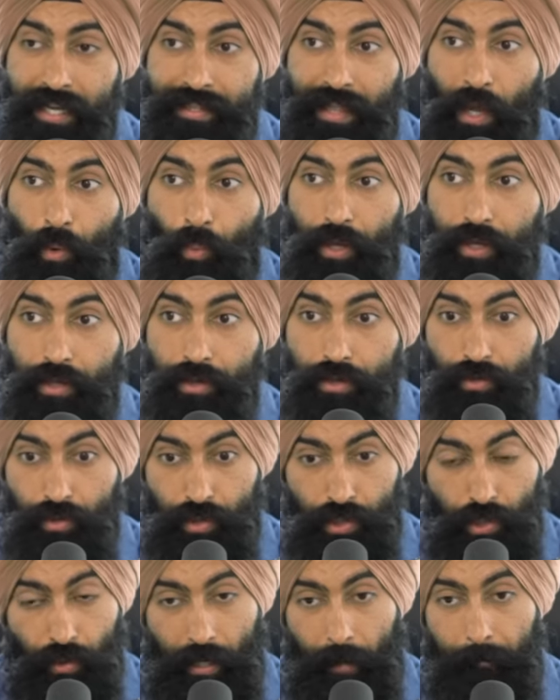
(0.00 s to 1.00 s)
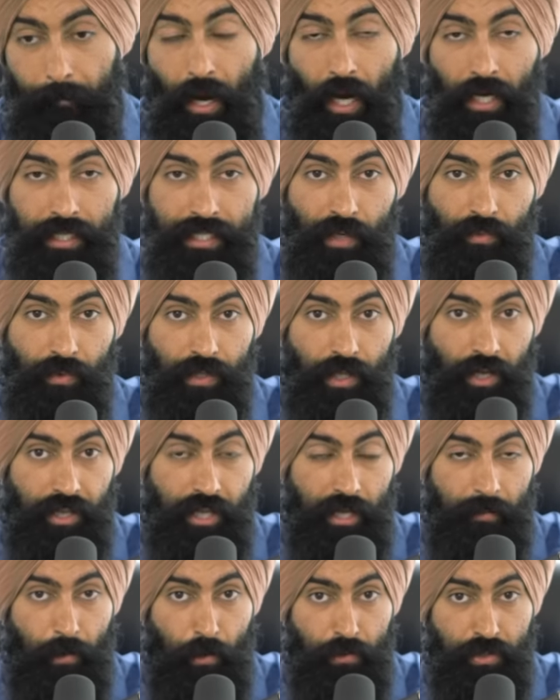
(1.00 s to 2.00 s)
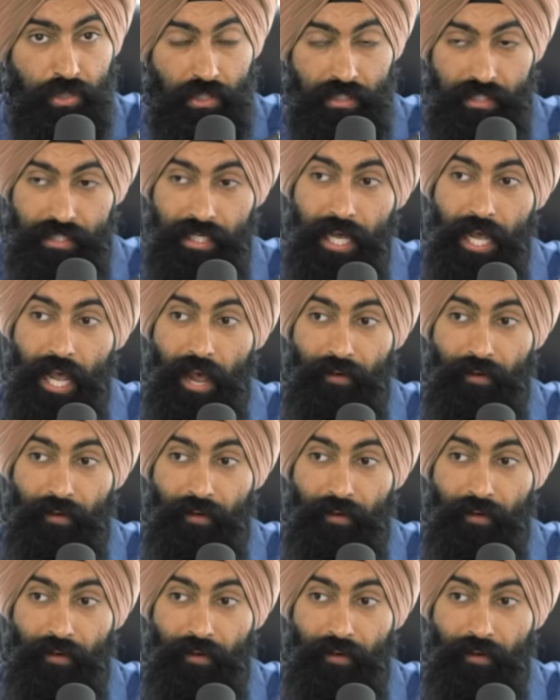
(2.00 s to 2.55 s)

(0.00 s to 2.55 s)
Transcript: That way you don't get bogged down with all the emotions.